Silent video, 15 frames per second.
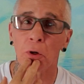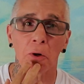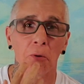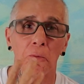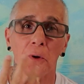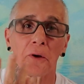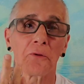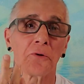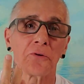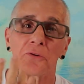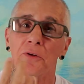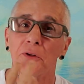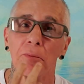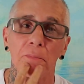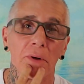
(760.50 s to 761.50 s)
Whether it's
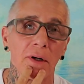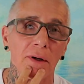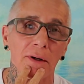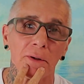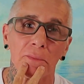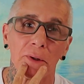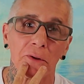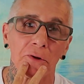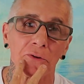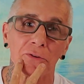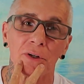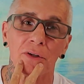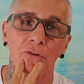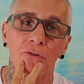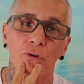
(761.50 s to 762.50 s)
in the bar, whether it's
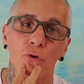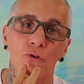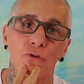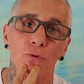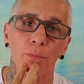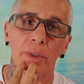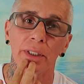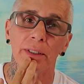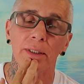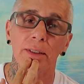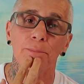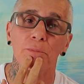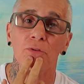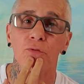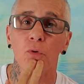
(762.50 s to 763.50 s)
on social
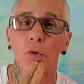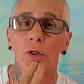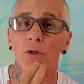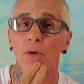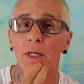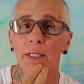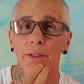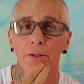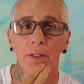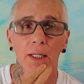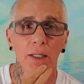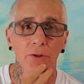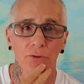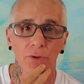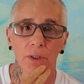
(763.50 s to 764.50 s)
media. Before Grinder,
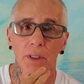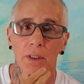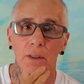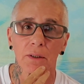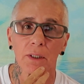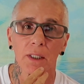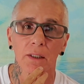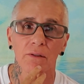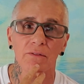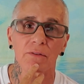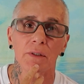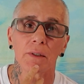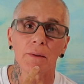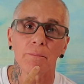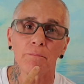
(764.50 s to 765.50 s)
I actually got a lot of
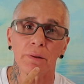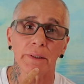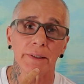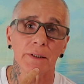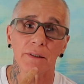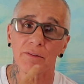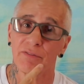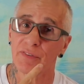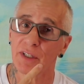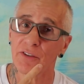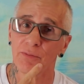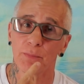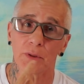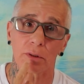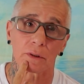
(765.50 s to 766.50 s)
play on
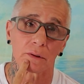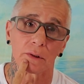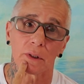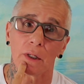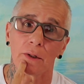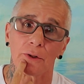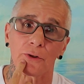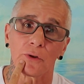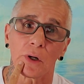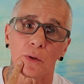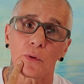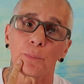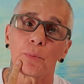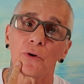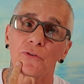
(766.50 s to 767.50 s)
Facebook. I
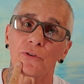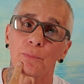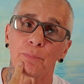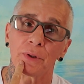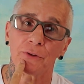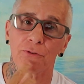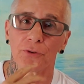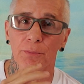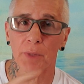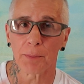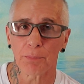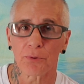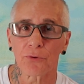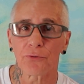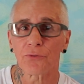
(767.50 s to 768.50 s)
would post a picture in my
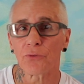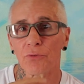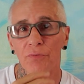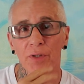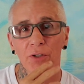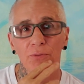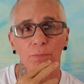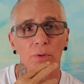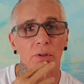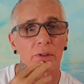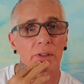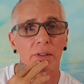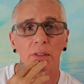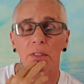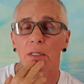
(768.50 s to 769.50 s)
personal Facebook,
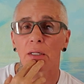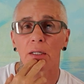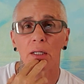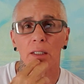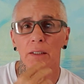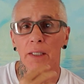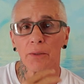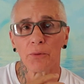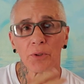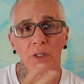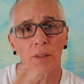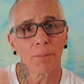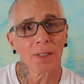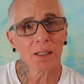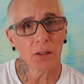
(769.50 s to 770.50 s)
and they would
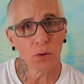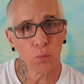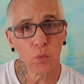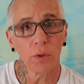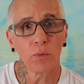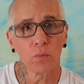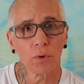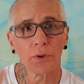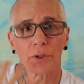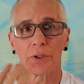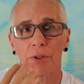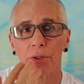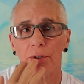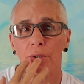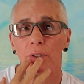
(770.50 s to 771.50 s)
come out of the woodwork
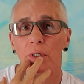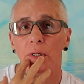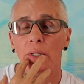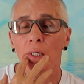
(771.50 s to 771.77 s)
here.